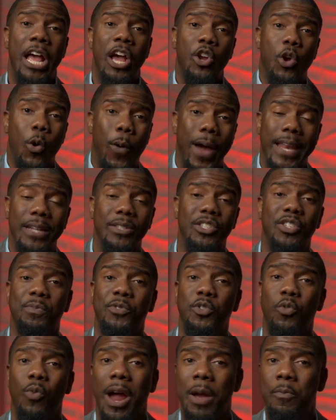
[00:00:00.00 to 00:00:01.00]
Go ahead and
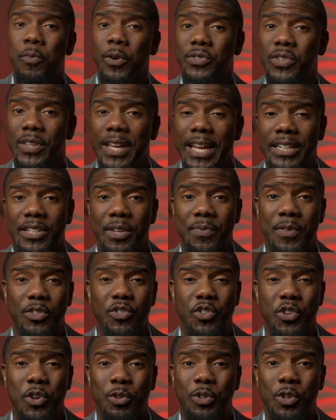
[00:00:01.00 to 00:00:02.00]
subscribe once again to this
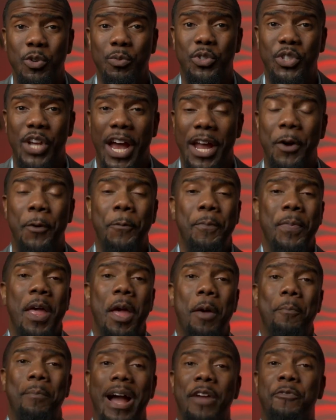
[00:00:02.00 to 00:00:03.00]
YouTube channel.
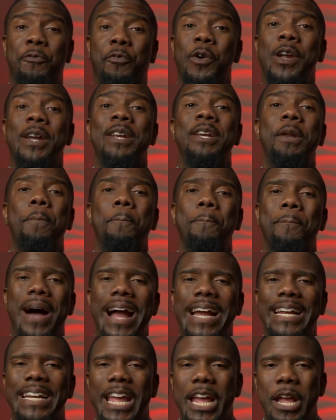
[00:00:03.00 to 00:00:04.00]
My friend,
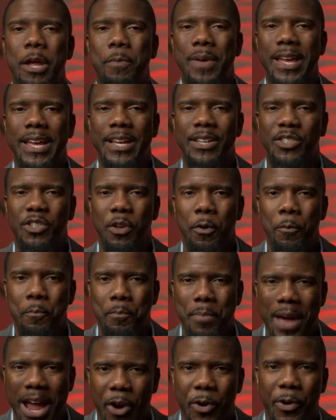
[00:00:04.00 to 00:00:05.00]
my name is
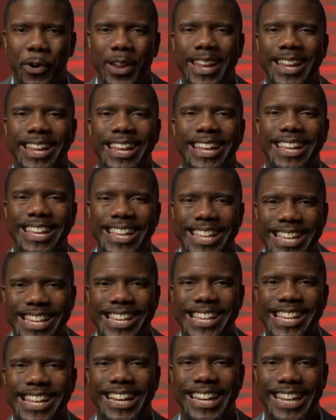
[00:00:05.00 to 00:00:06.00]
Barry
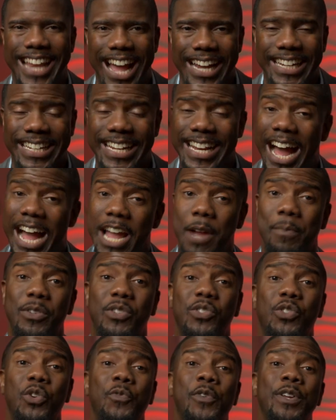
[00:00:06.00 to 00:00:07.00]
E. Knight, and I am a
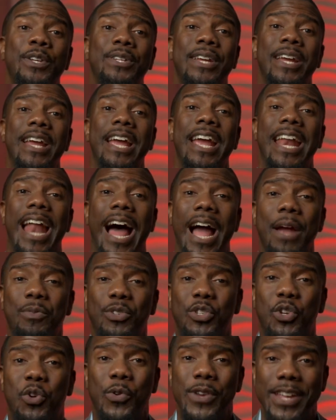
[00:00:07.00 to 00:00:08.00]
servant, and I
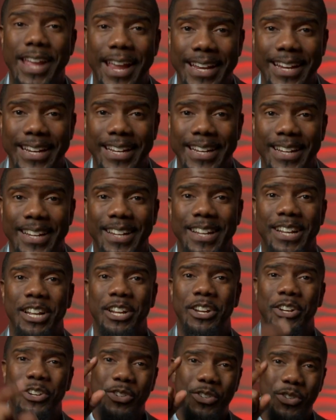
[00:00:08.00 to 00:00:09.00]
was created
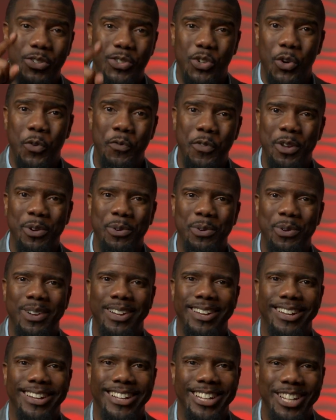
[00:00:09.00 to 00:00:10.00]
to serve you.
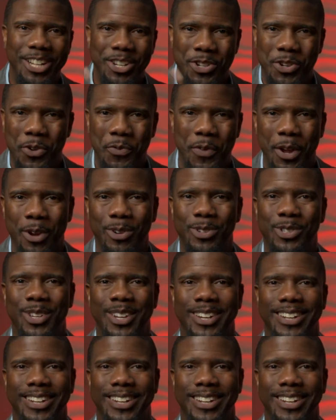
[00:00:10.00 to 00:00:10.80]
2 fingers.